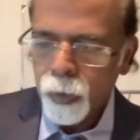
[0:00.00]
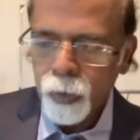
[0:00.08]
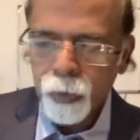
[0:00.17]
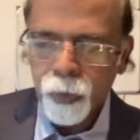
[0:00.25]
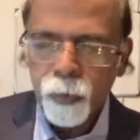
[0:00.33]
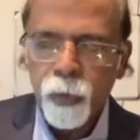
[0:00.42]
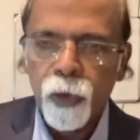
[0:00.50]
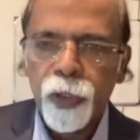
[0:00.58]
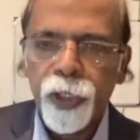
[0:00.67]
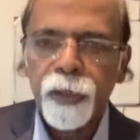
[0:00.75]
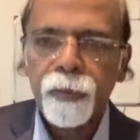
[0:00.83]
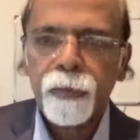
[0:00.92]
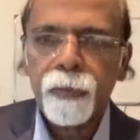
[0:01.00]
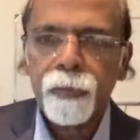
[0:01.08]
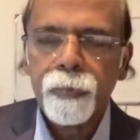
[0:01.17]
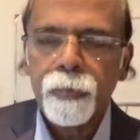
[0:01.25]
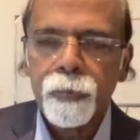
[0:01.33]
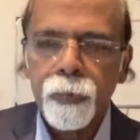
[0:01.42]
Good morning.
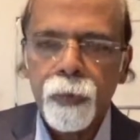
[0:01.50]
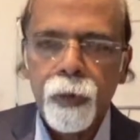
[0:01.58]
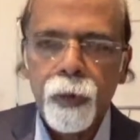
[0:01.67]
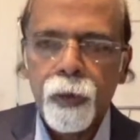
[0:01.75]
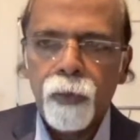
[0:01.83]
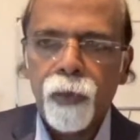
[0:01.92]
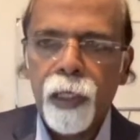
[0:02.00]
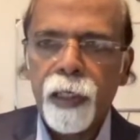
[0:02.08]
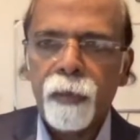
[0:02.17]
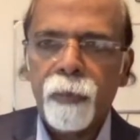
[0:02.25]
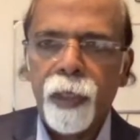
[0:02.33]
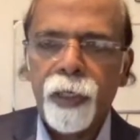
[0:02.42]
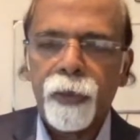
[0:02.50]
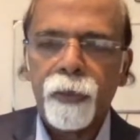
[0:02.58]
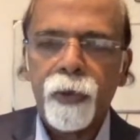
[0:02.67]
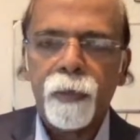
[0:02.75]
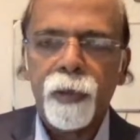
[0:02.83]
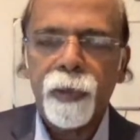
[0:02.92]
Welcome back to
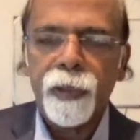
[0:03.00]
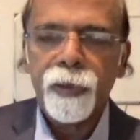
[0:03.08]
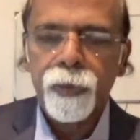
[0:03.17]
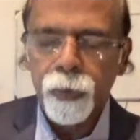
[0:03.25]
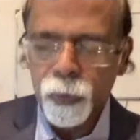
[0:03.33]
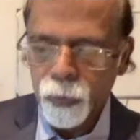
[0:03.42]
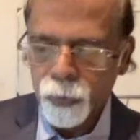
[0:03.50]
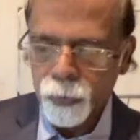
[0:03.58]
Open Med School.